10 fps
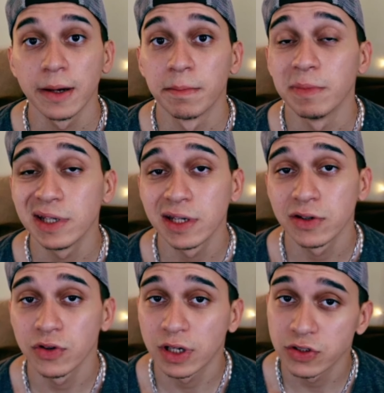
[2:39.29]
meaning
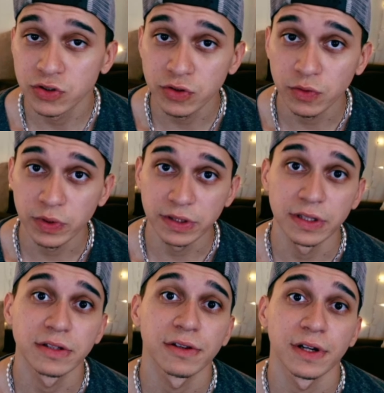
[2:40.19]
you can shoot with
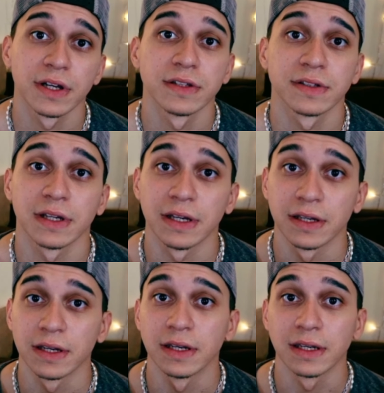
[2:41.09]
this lens
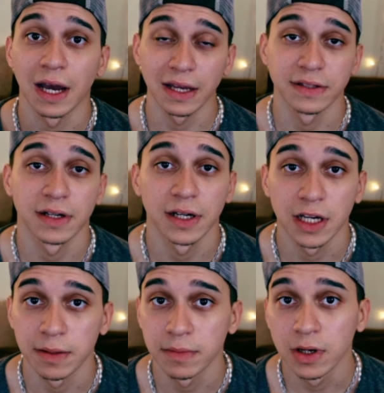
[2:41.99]
in
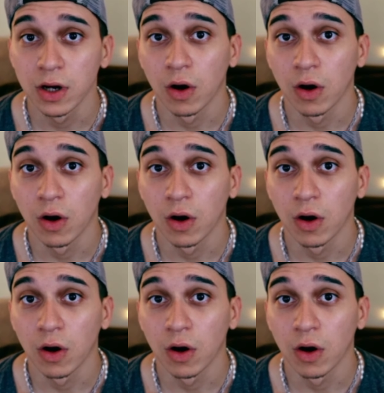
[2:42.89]
nighttime